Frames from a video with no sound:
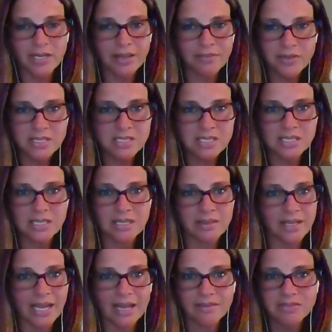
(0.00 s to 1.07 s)
efficacy and
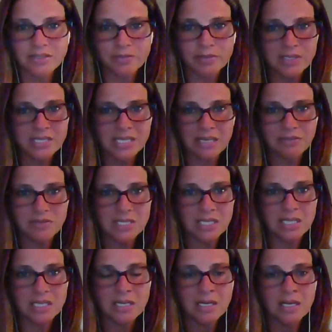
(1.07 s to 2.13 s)
they have different
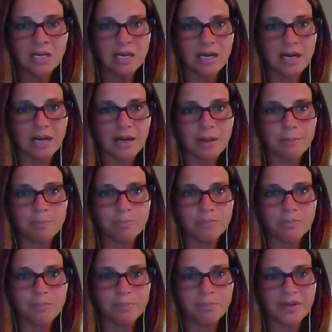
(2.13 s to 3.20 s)
safety,
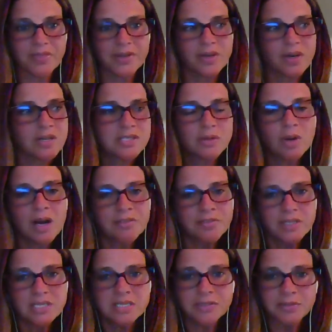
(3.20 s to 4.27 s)
but they're also offered
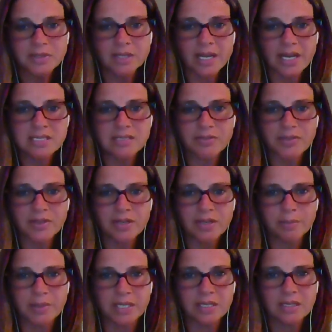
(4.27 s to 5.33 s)
in different lines of
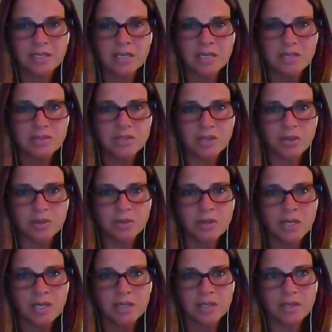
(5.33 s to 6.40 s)
therapy. So,
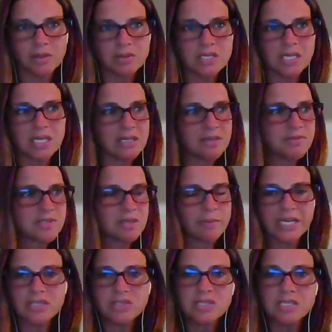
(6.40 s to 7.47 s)
to give some
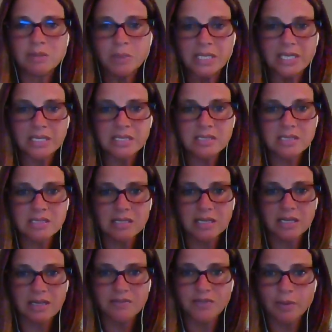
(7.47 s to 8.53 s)
HCPs
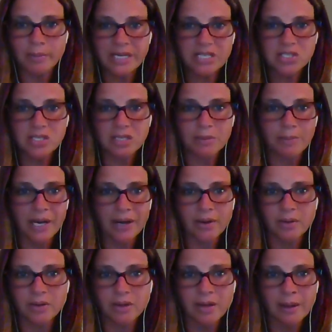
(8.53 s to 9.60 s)
information
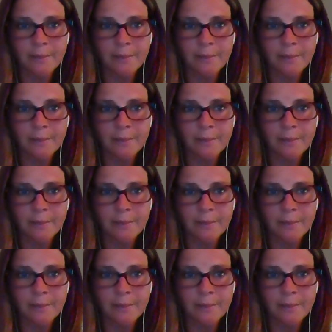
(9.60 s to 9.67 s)
about,